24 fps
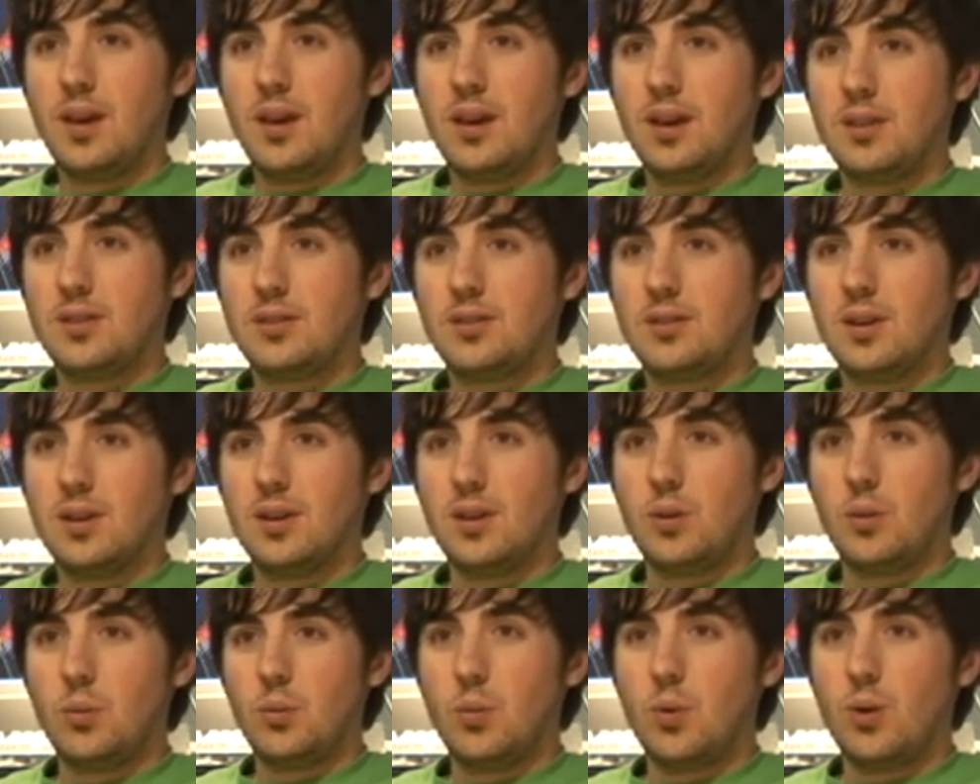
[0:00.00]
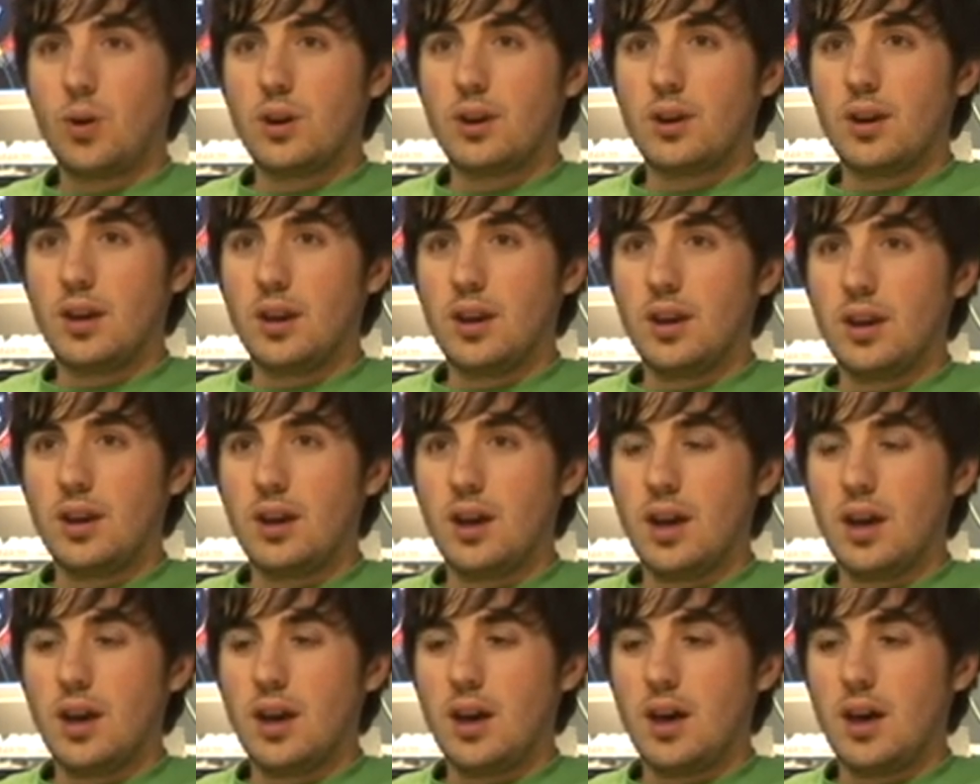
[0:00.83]
and started
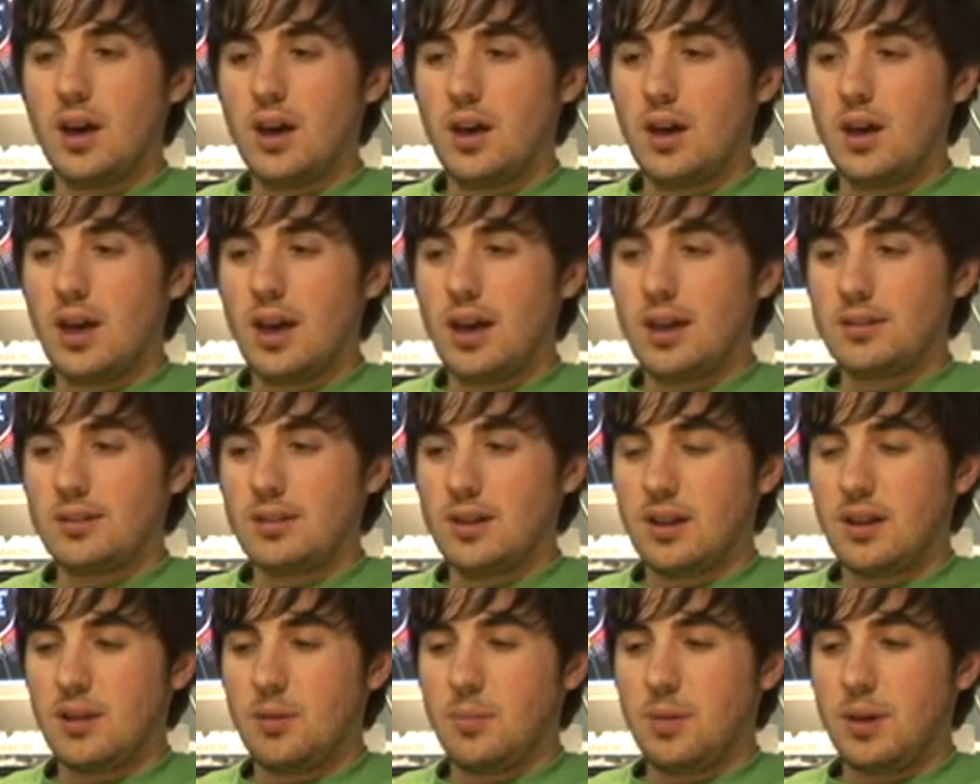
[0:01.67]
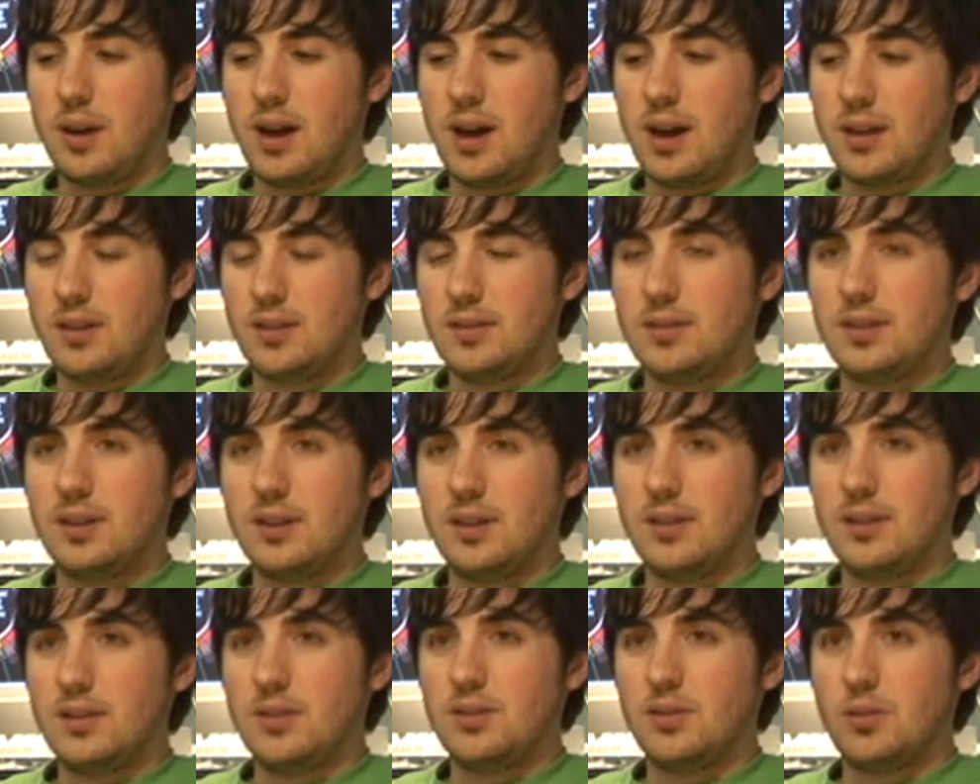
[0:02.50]
working as kind of
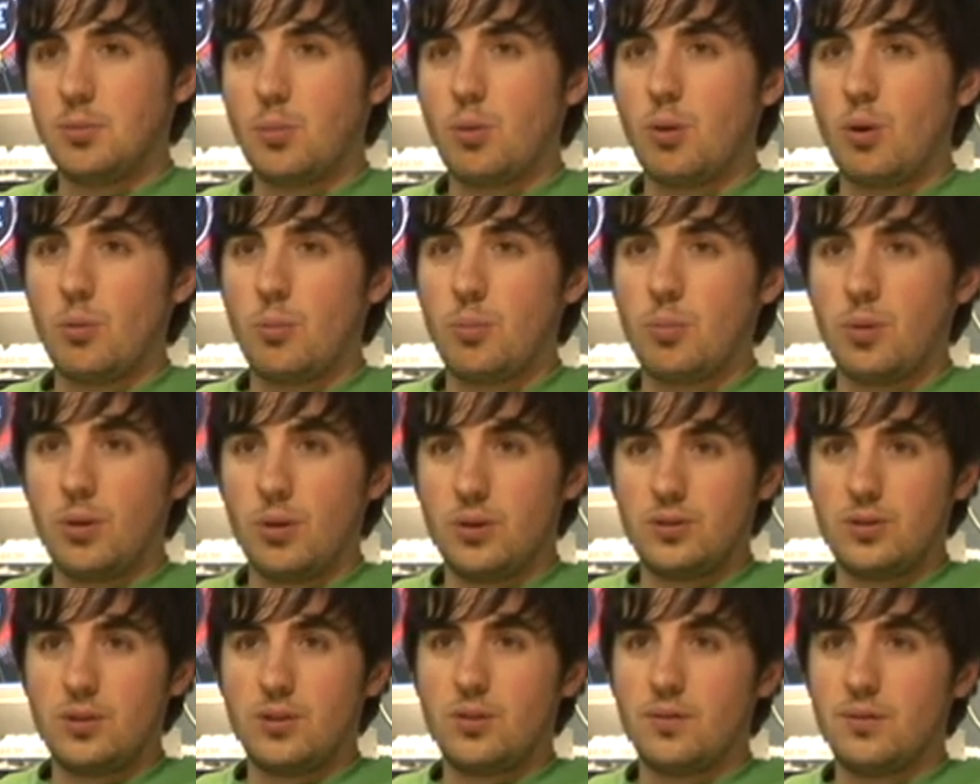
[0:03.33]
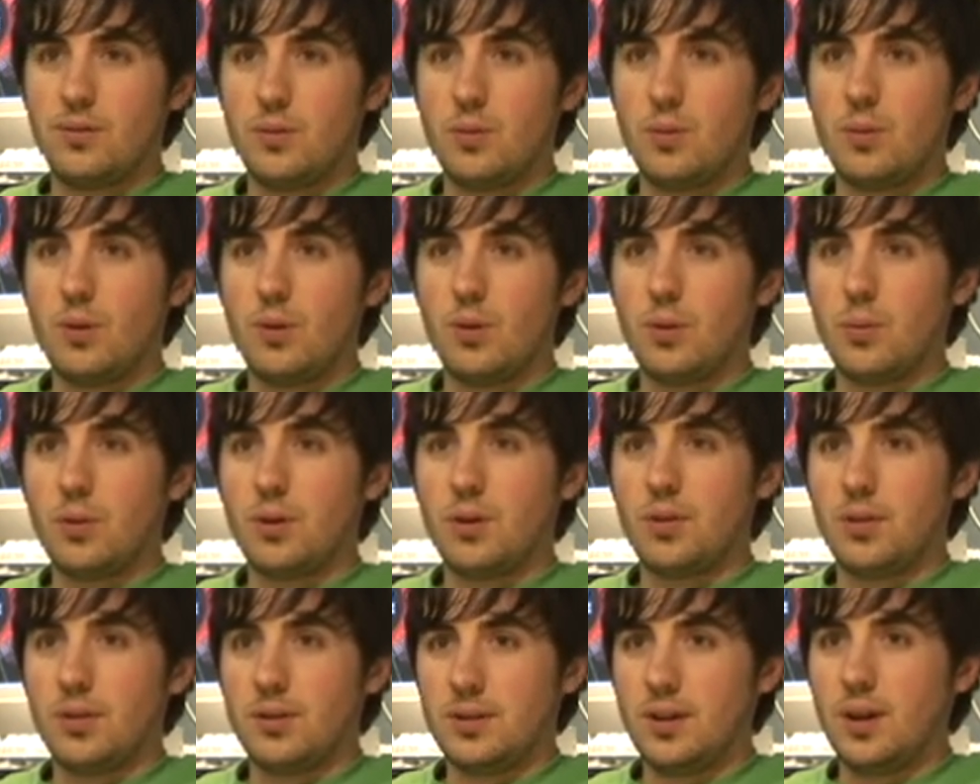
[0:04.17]
behind-the-scenes support person for
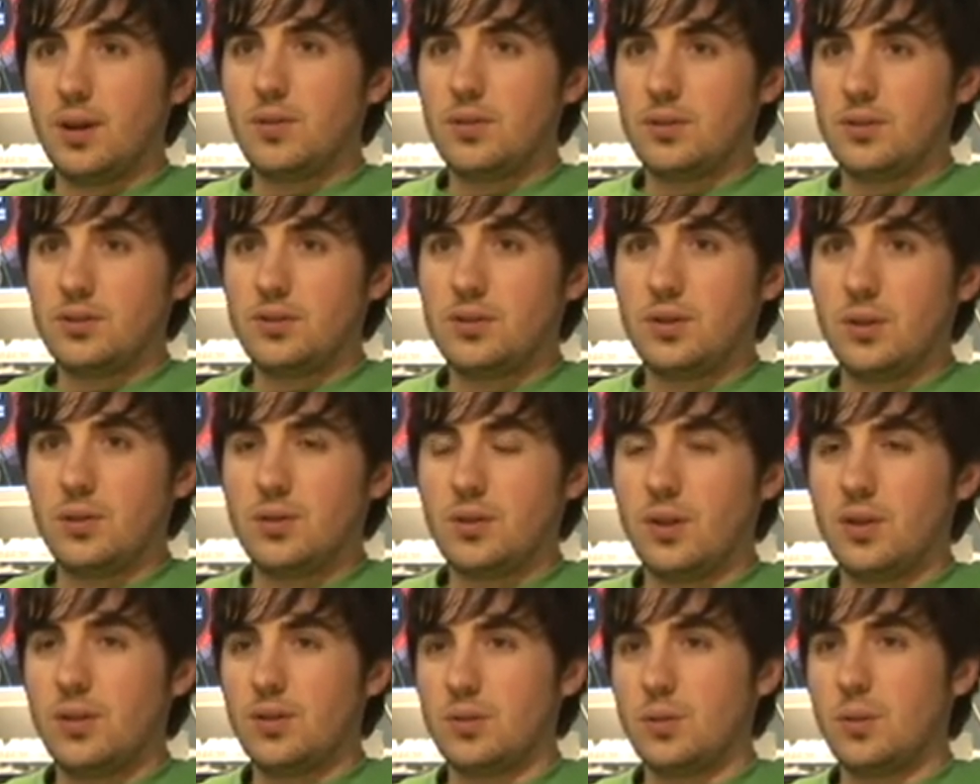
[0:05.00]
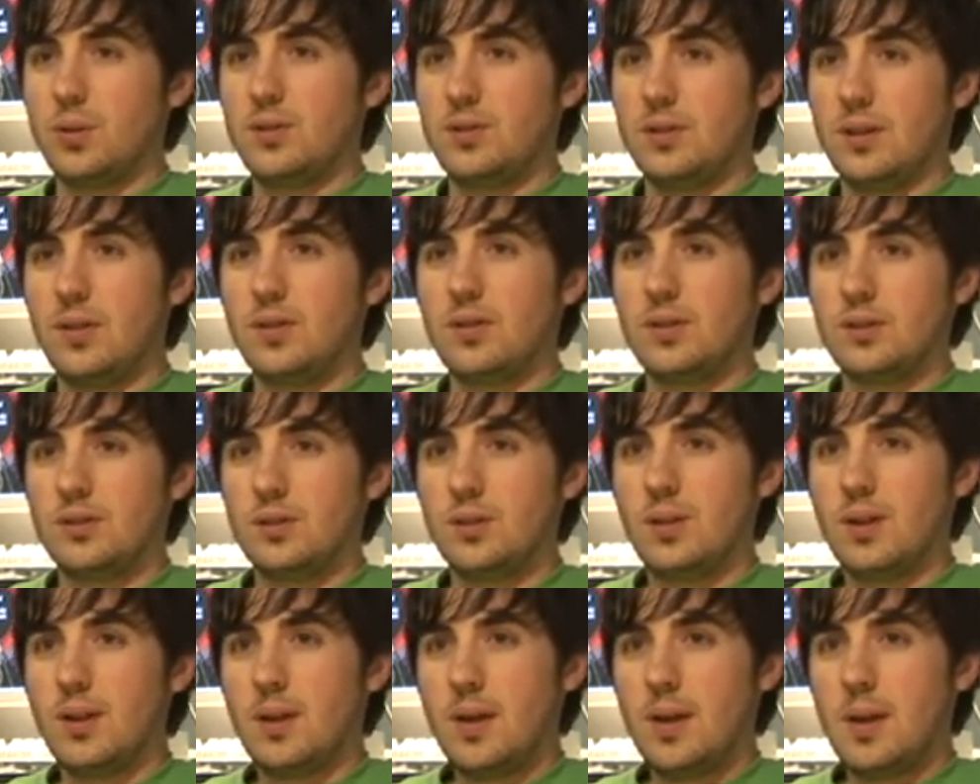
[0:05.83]
one of their television shows called The Screensavers.